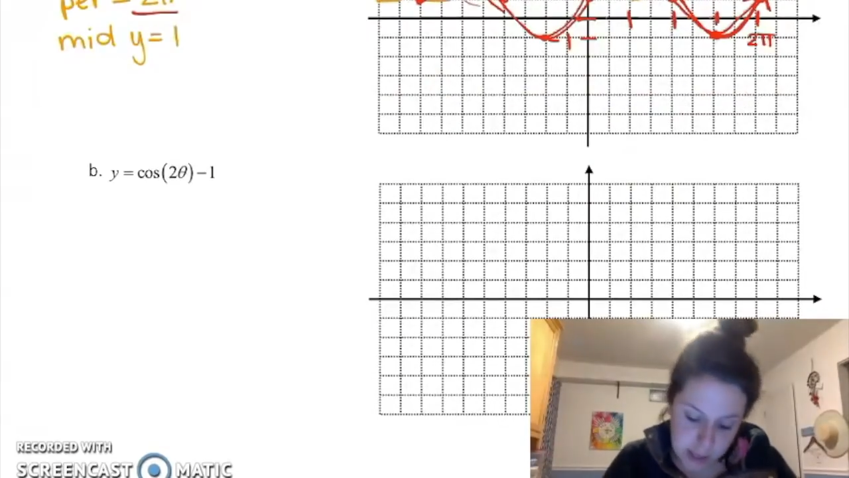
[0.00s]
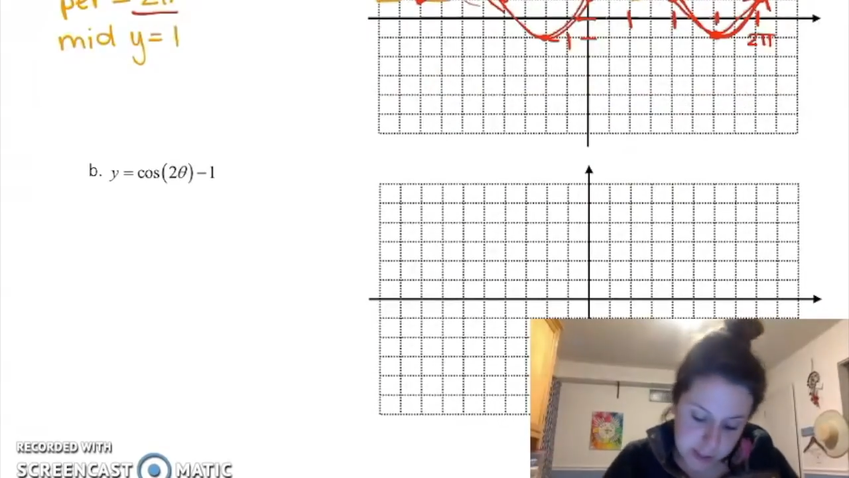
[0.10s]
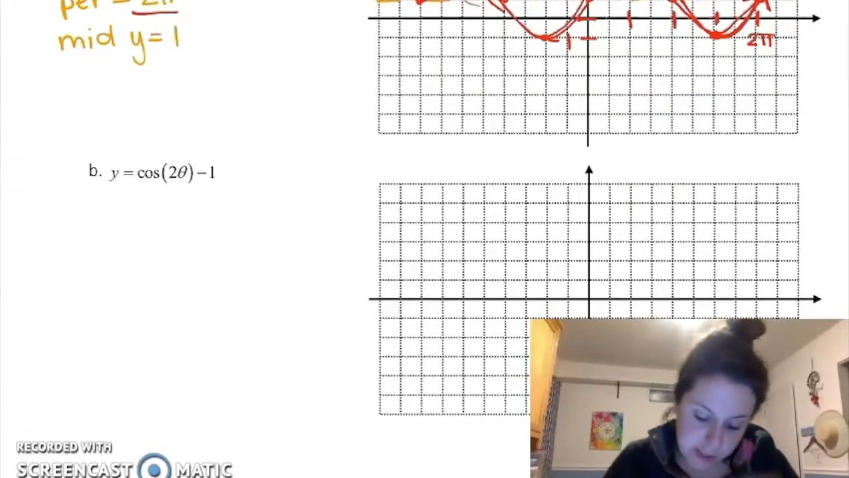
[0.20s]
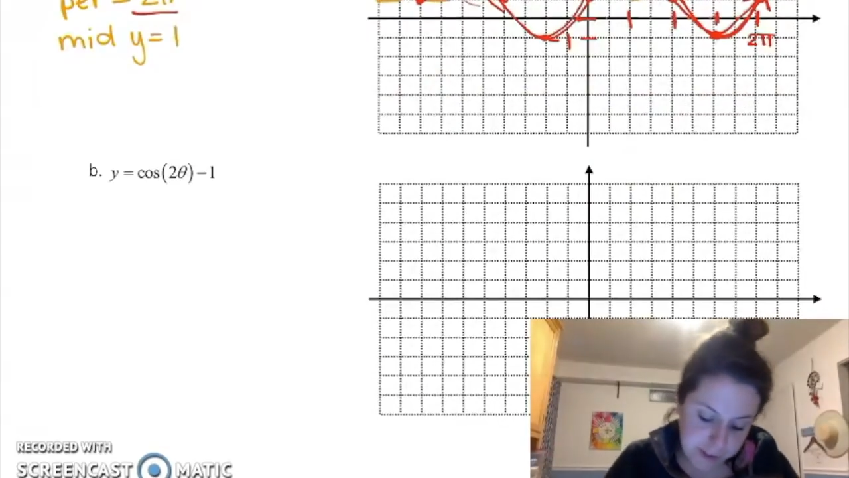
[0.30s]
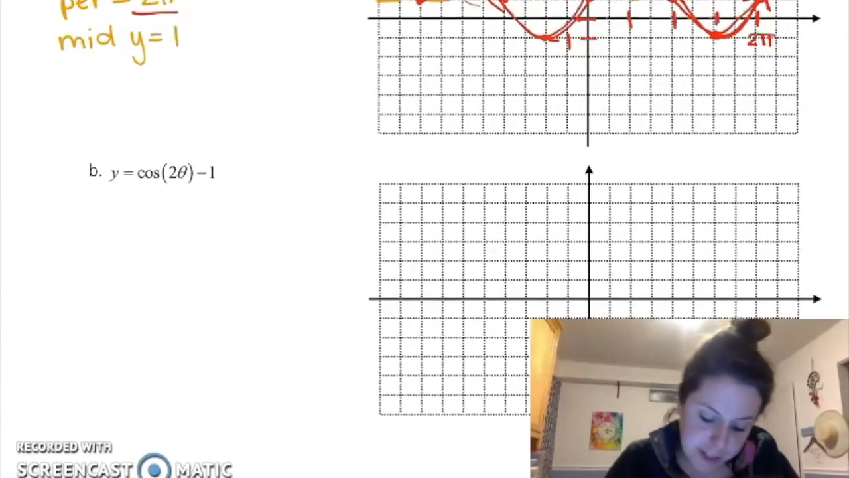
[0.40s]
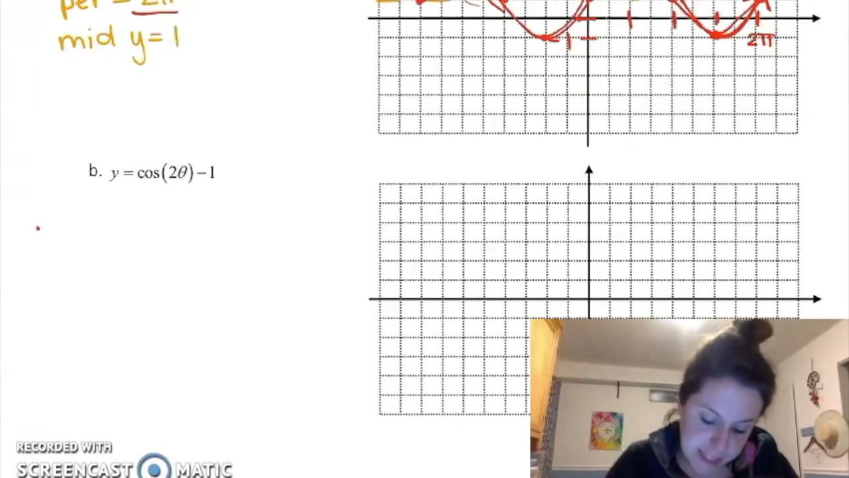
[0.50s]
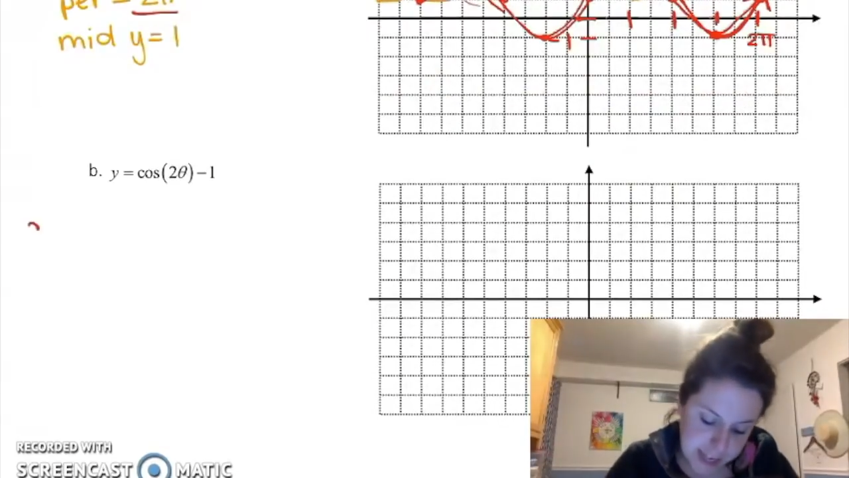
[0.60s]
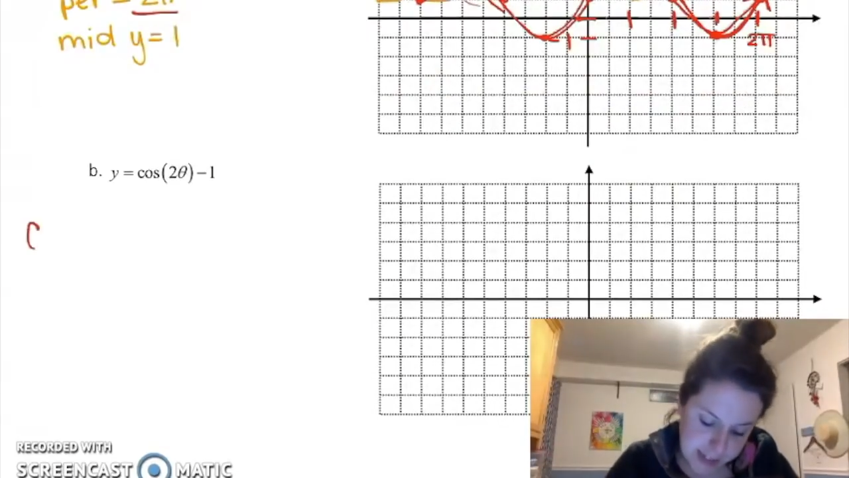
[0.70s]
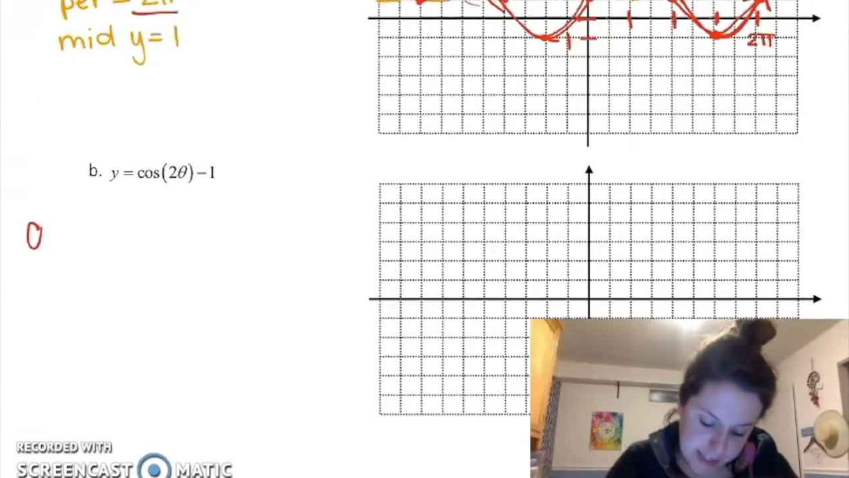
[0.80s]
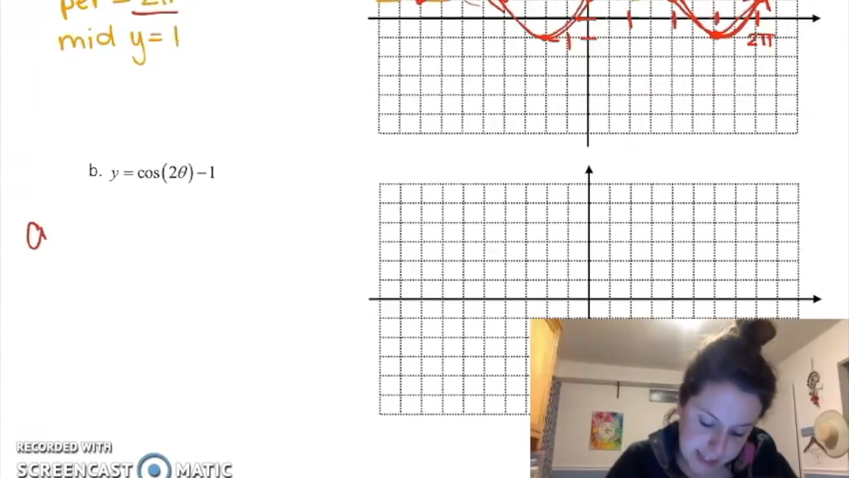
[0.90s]
So first
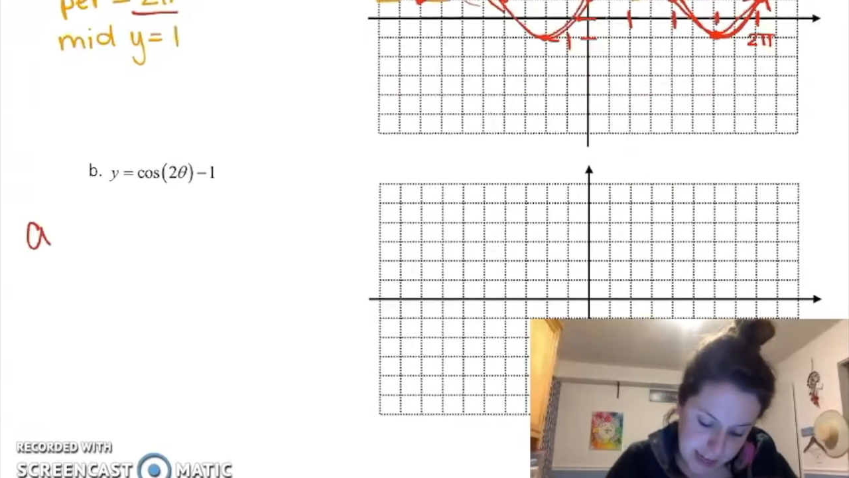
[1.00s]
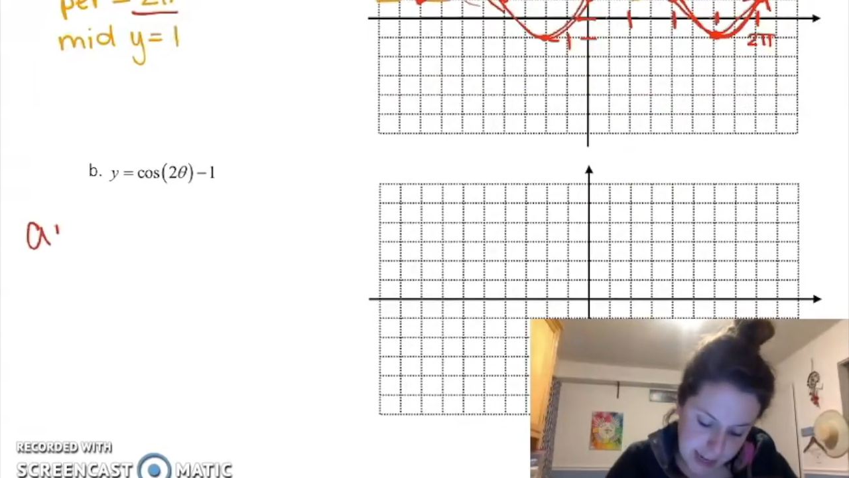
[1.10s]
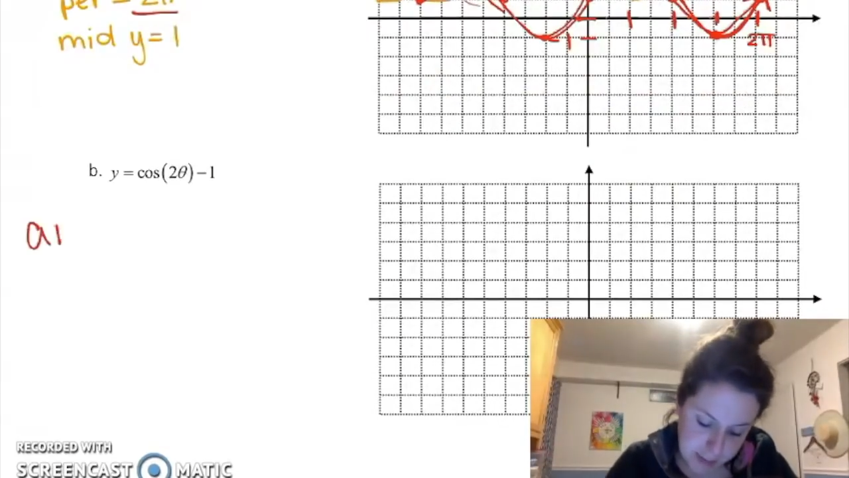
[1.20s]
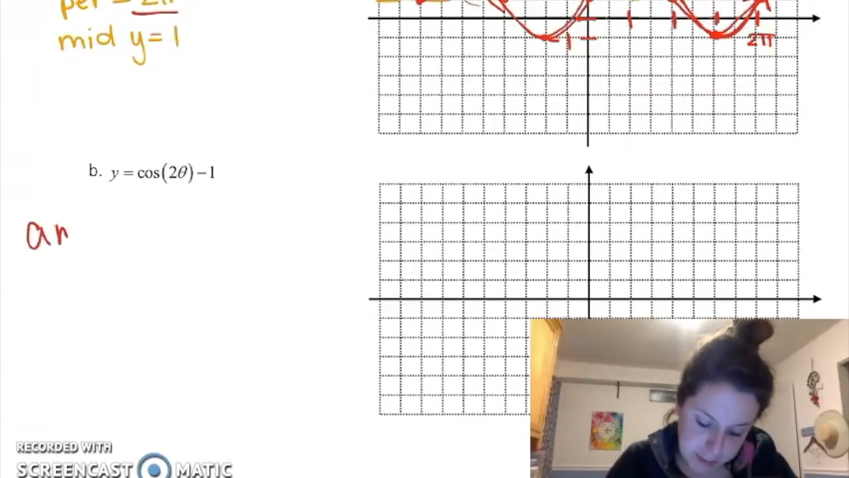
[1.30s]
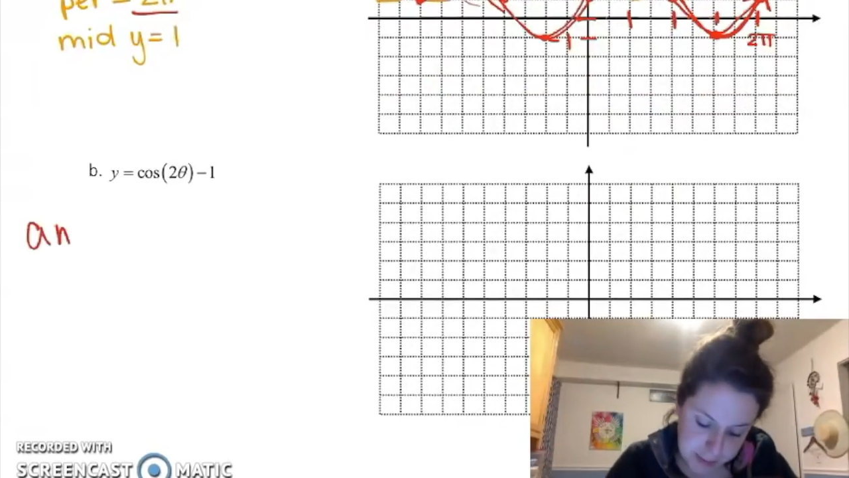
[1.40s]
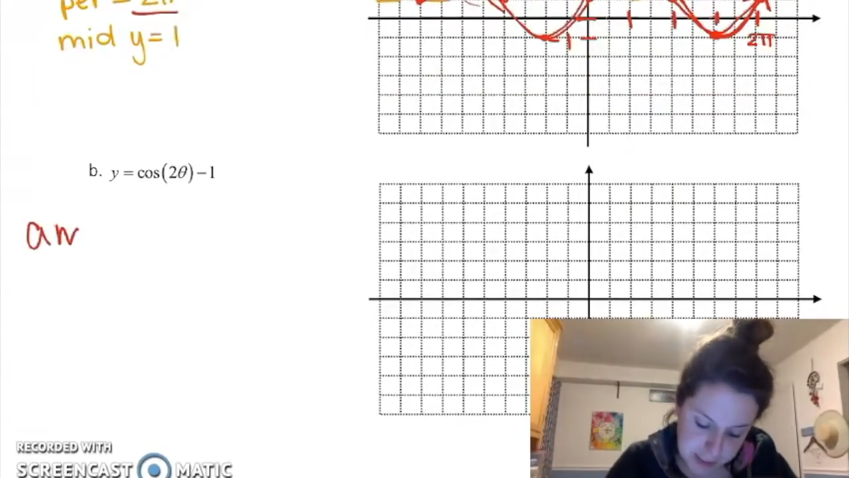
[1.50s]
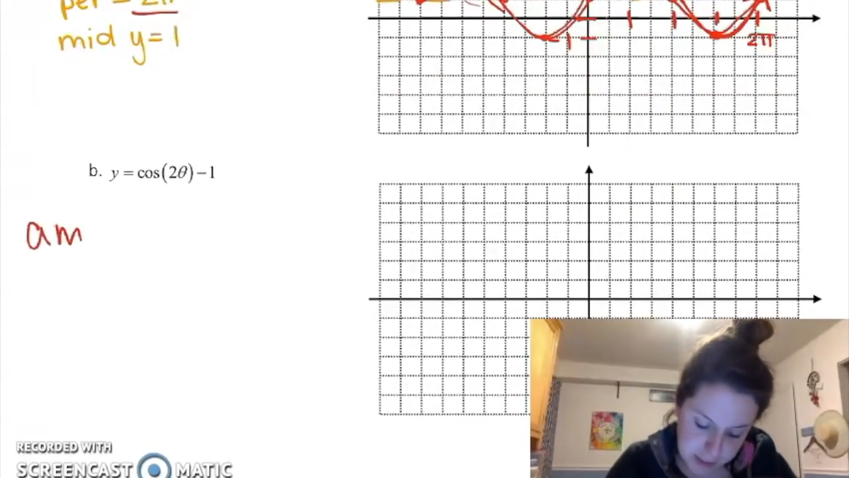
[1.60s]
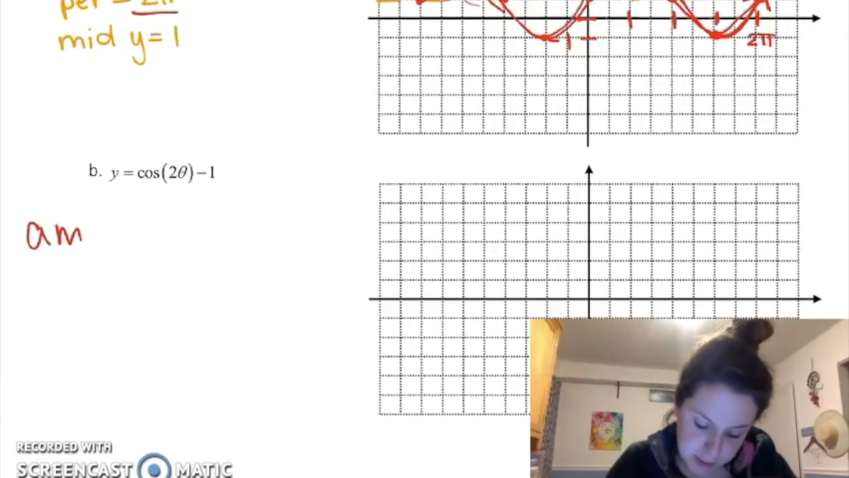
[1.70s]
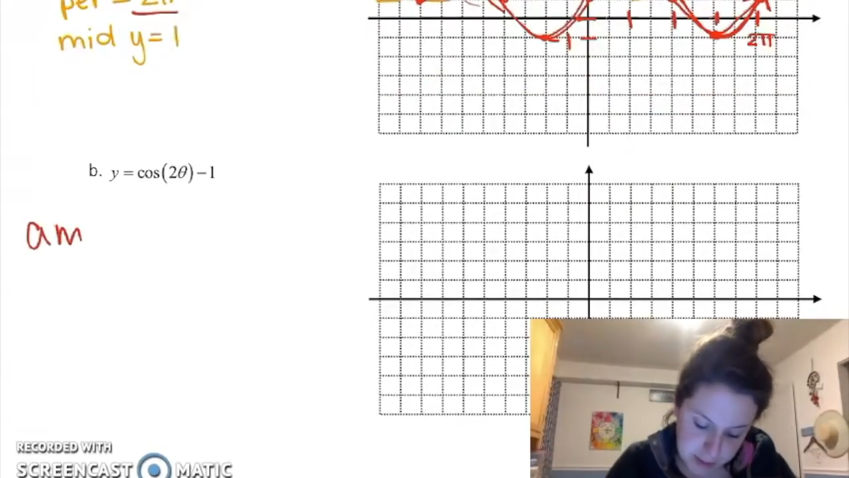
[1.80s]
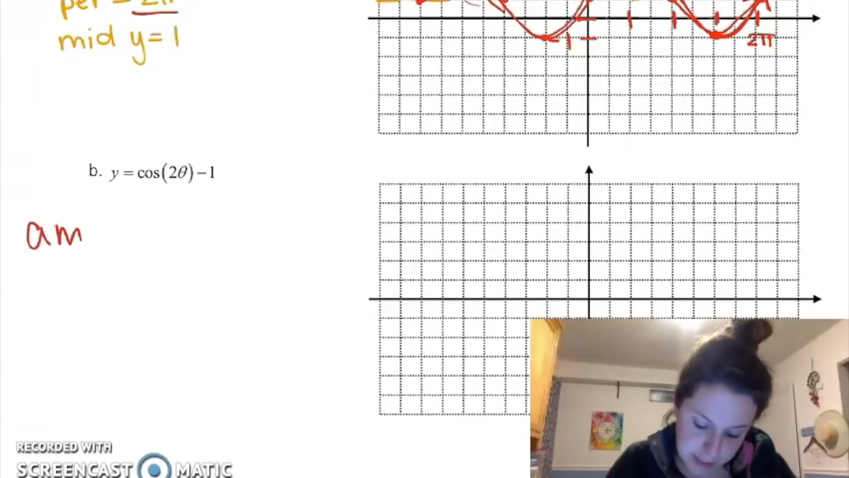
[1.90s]
thing I see,
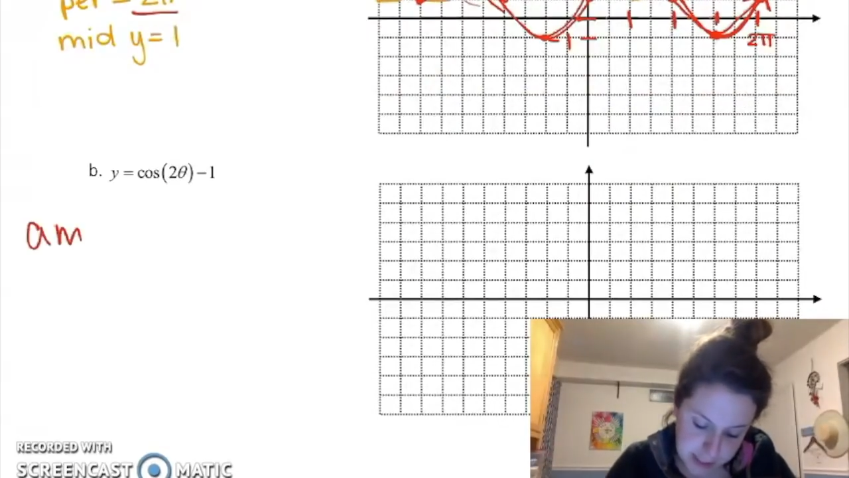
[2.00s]
amplitude